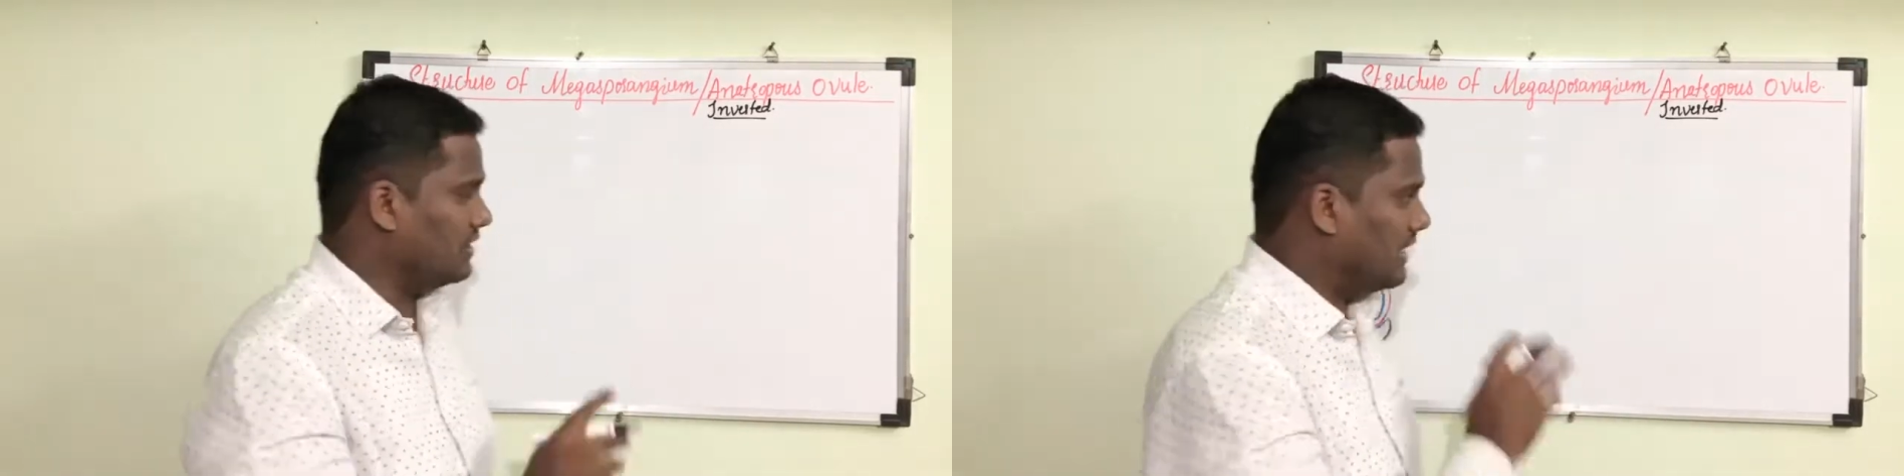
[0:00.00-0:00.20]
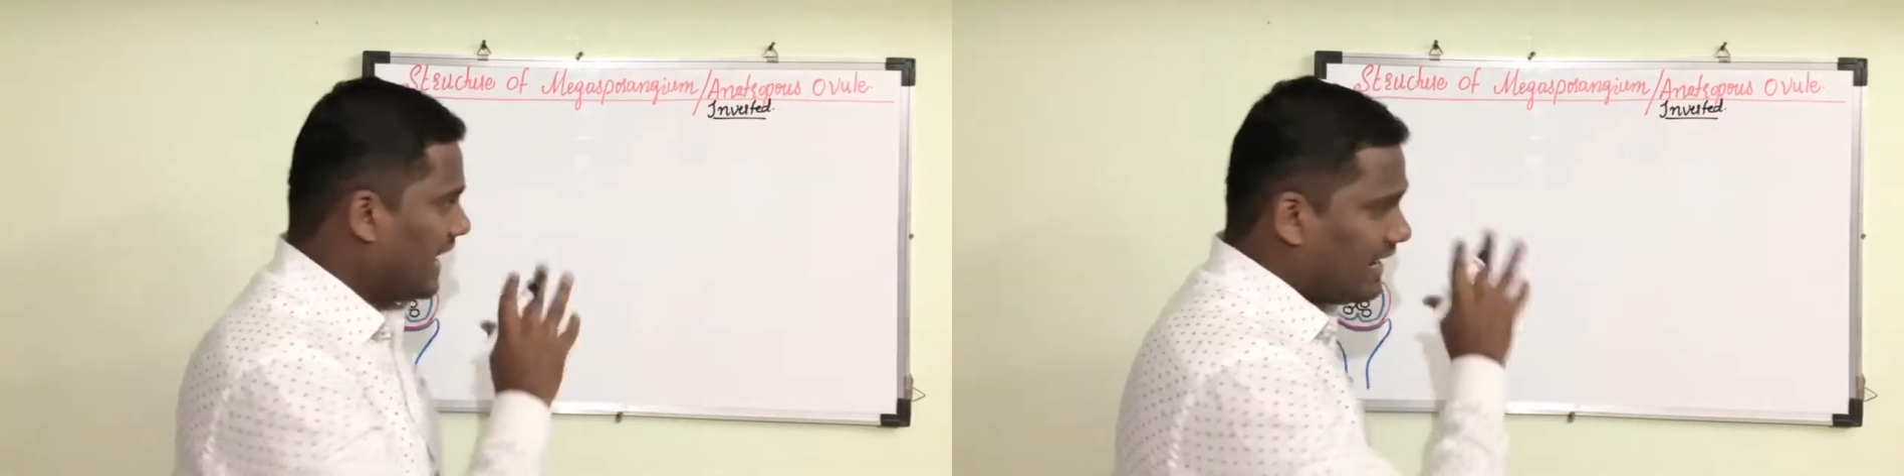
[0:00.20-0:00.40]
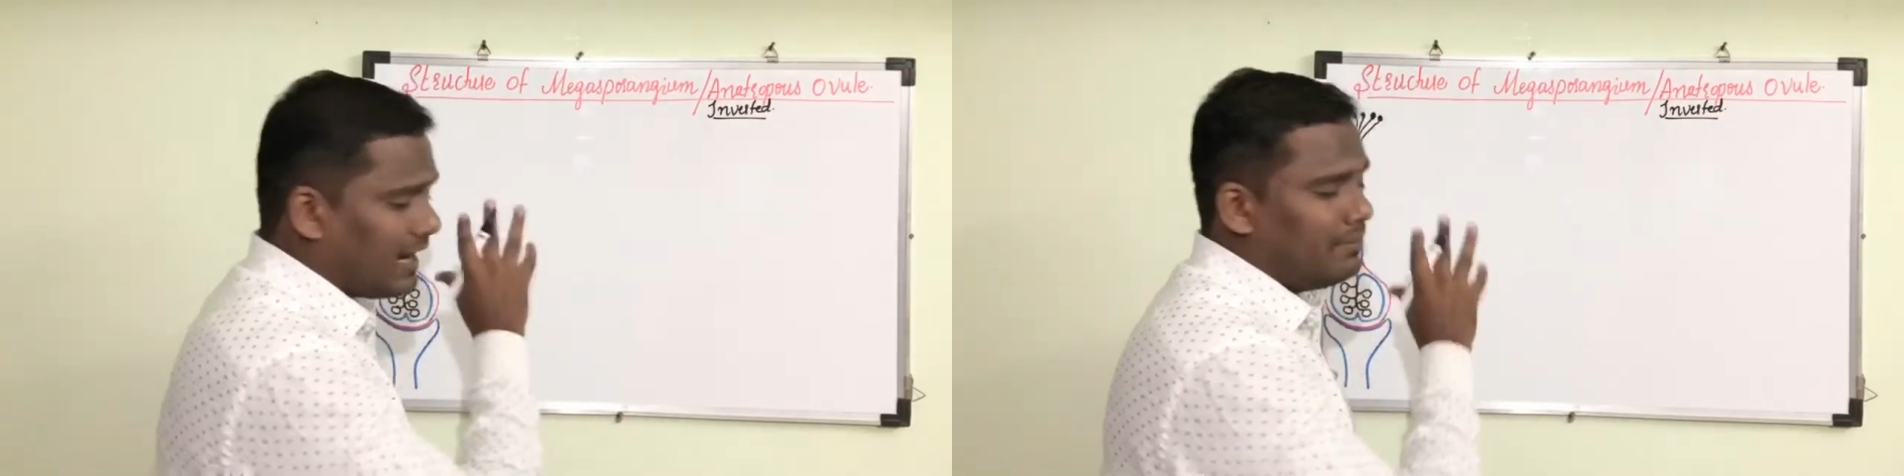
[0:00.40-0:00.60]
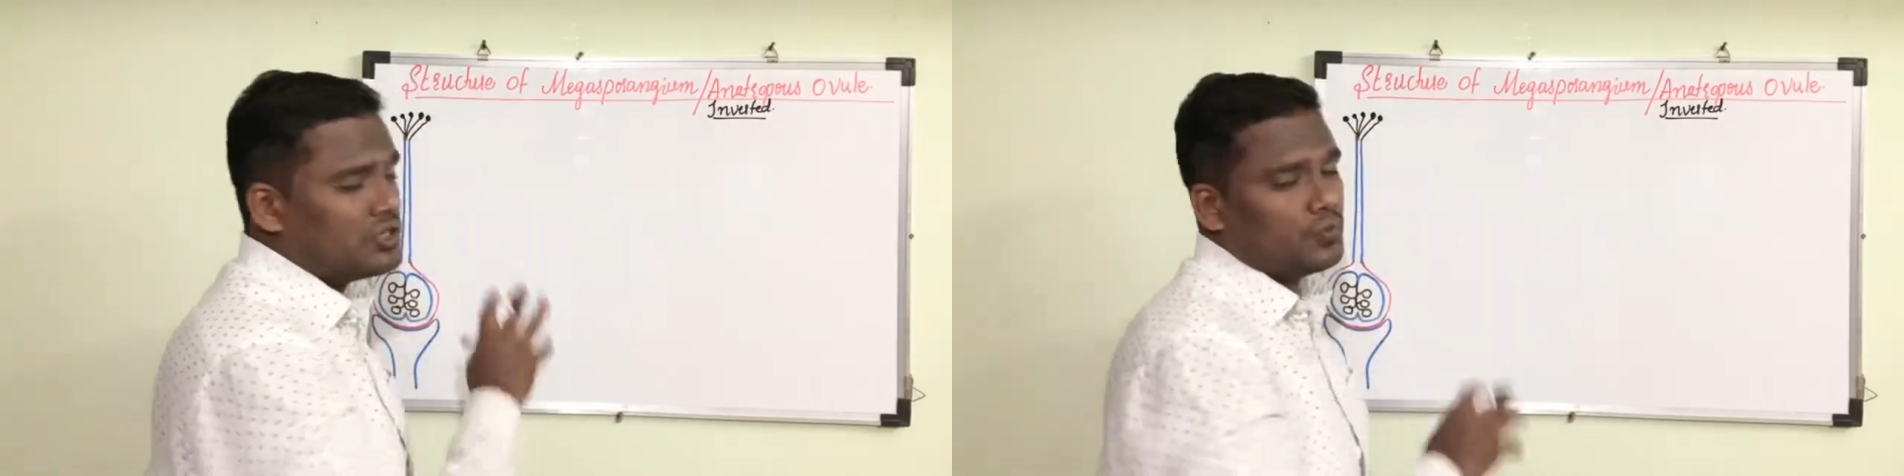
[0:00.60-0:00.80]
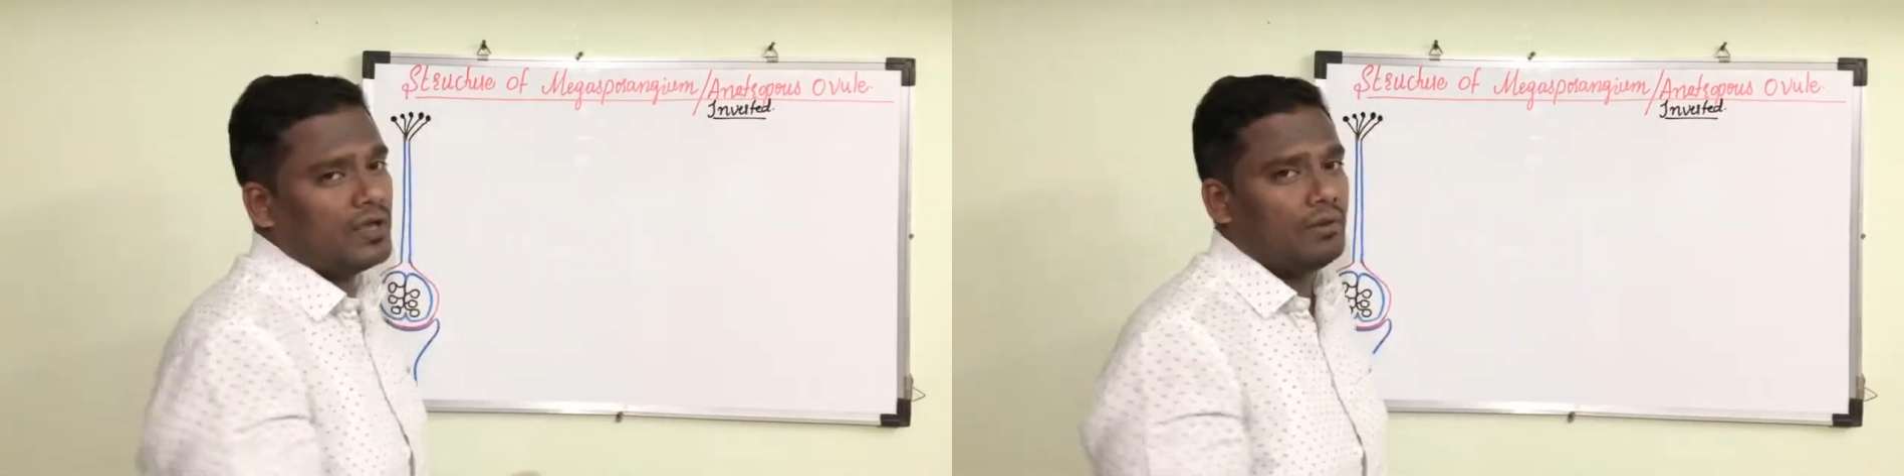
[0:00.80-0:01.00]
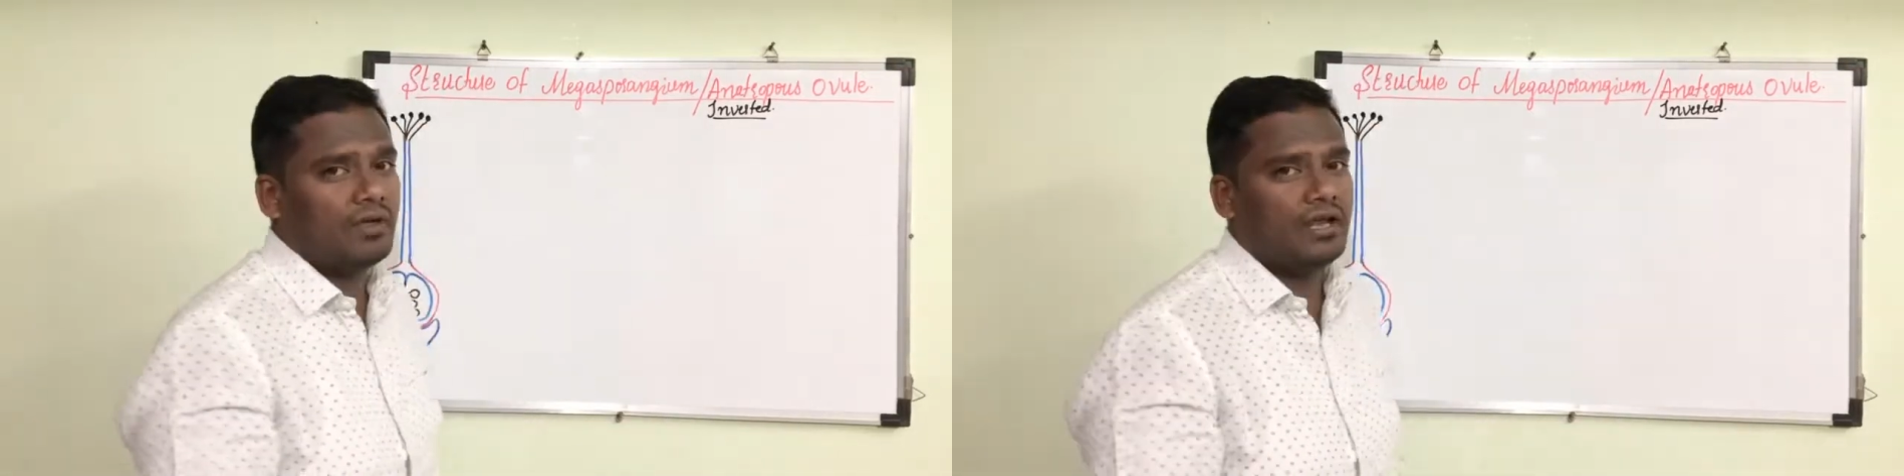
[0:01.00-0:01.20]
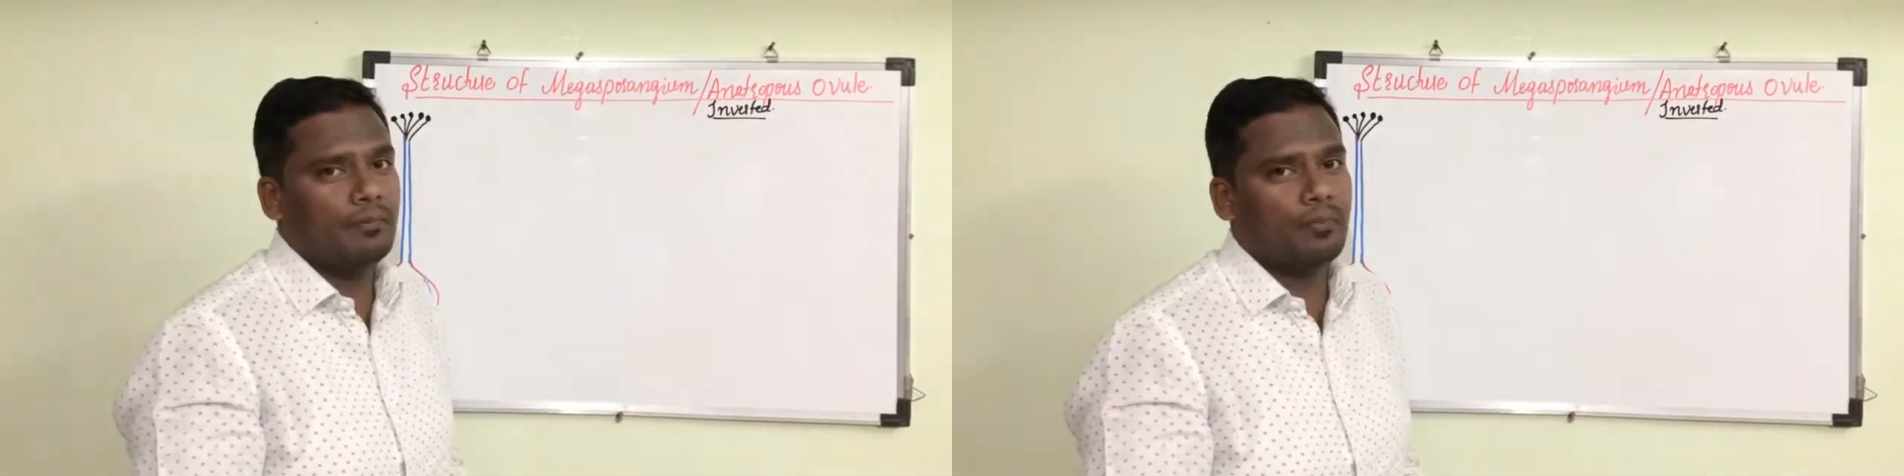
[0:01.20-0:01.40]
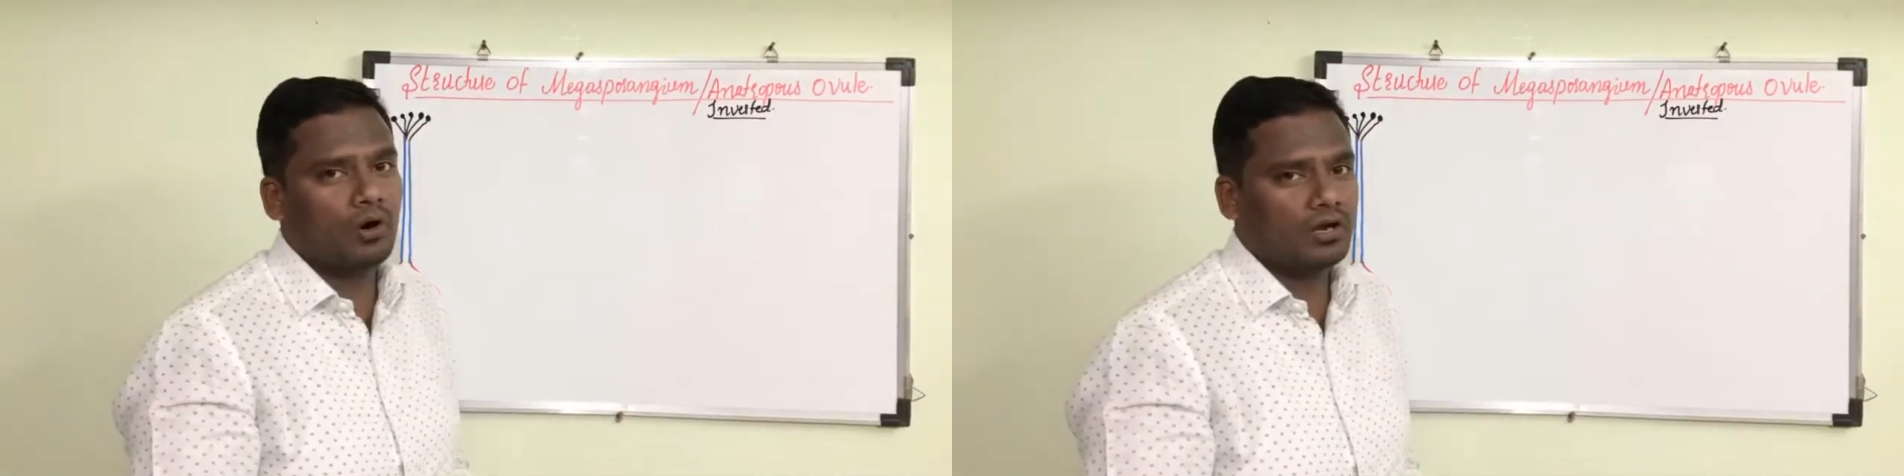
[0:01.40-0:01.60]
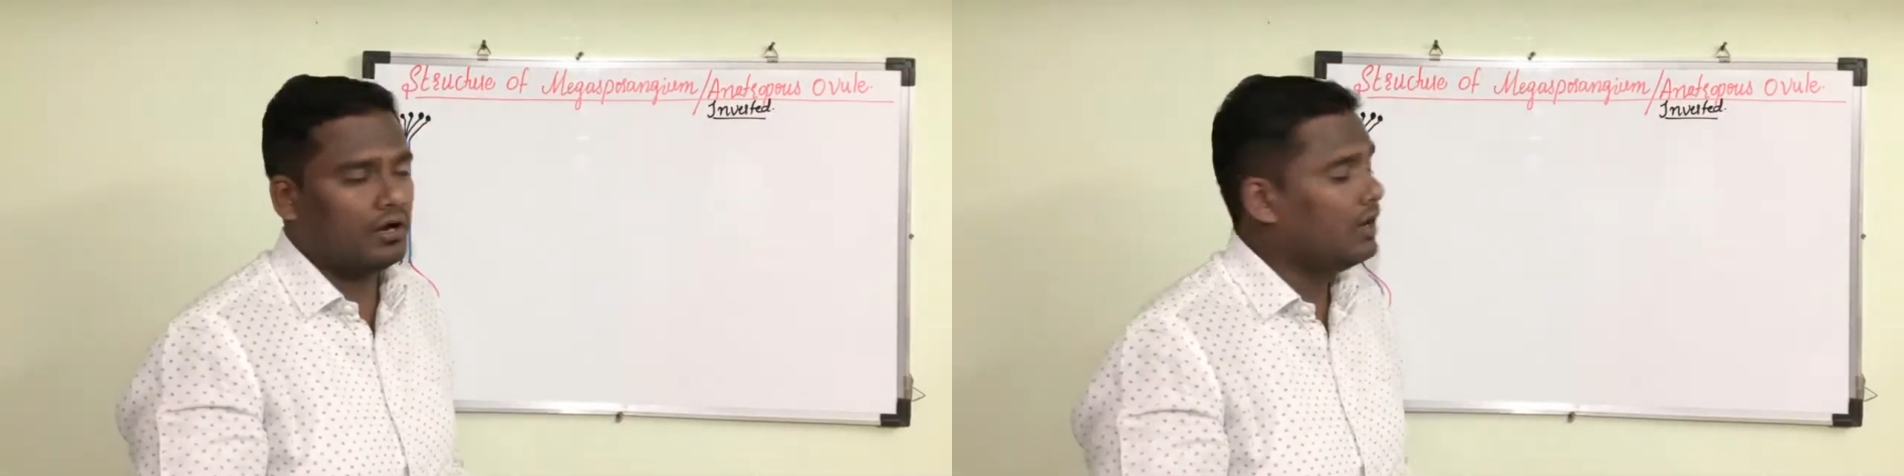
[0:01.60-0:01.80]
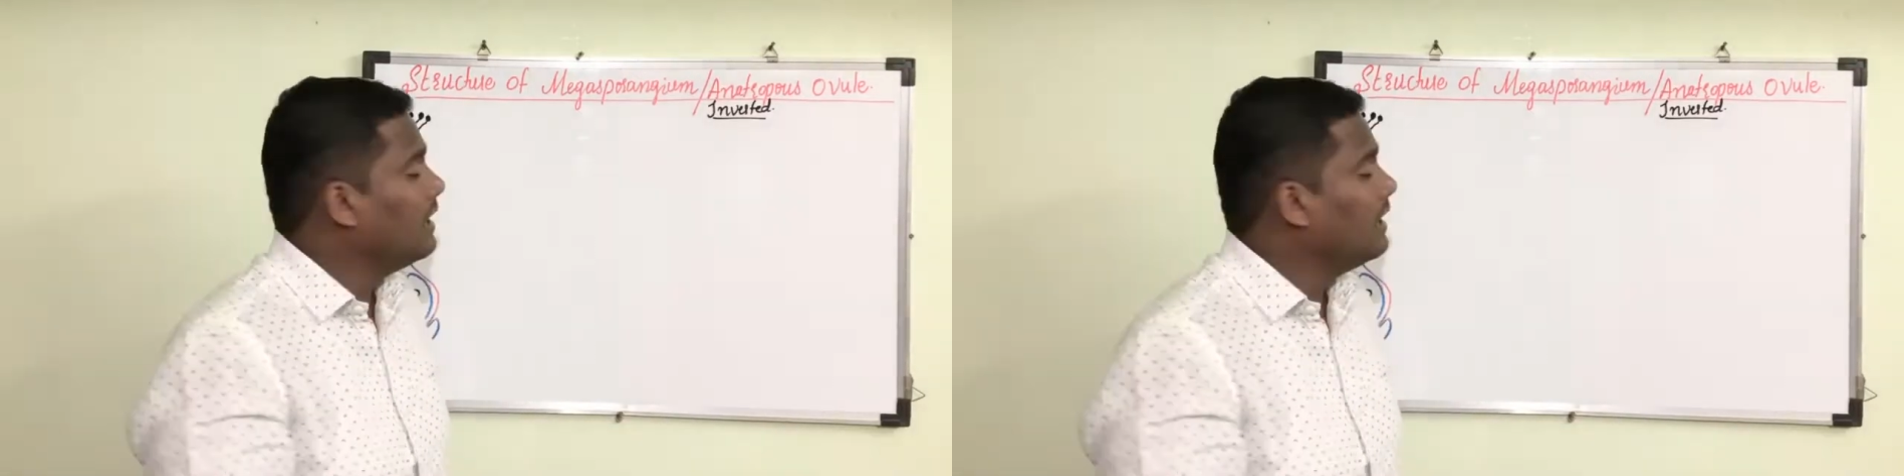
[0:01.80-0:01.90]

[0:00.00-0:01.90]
The diagram is very important.